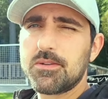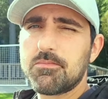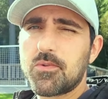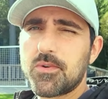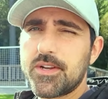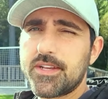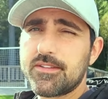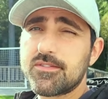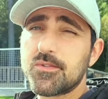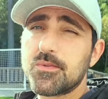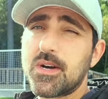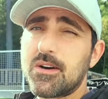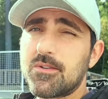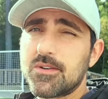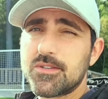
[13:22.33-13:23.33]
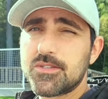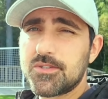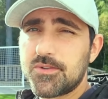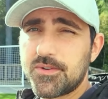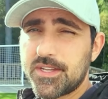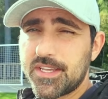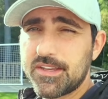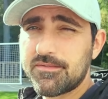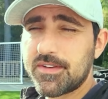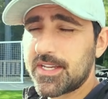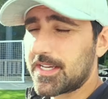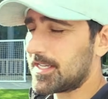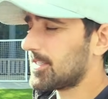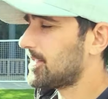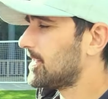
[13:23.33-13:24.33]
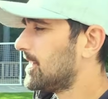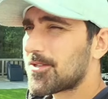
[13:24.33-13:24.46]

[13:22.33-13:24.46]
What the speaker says: the morning, 2 hours during evenings,